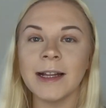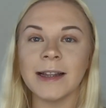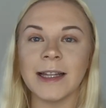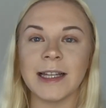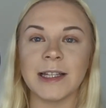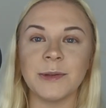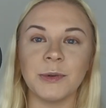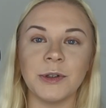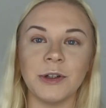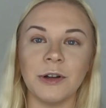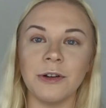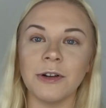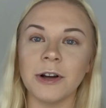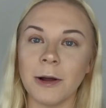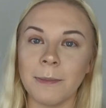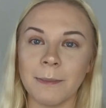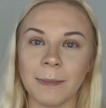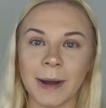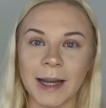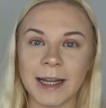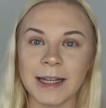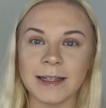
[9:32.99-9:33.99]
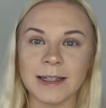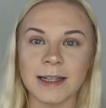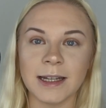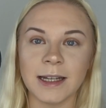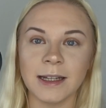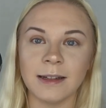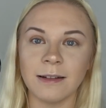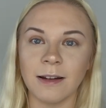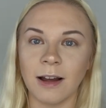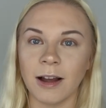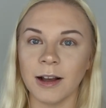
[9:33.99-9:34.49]
this would look
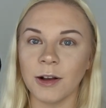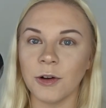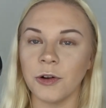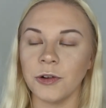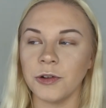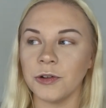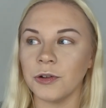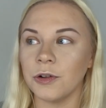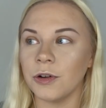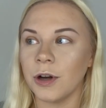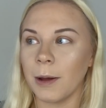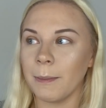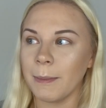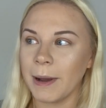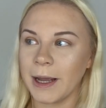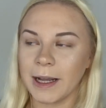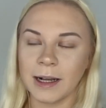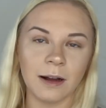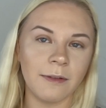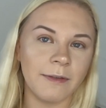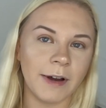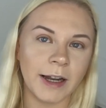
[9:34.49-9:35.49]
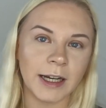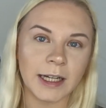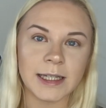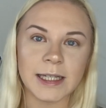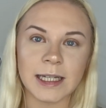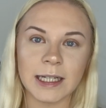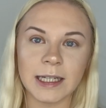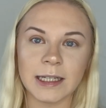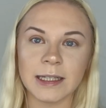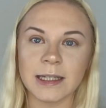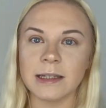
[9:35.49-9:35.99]
amazing, like, on your like makeup
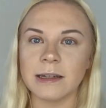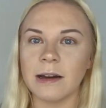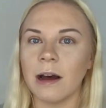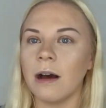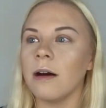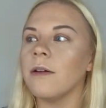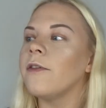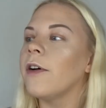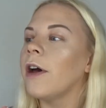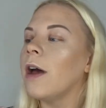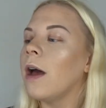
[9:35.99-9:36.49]
vanity and stuff.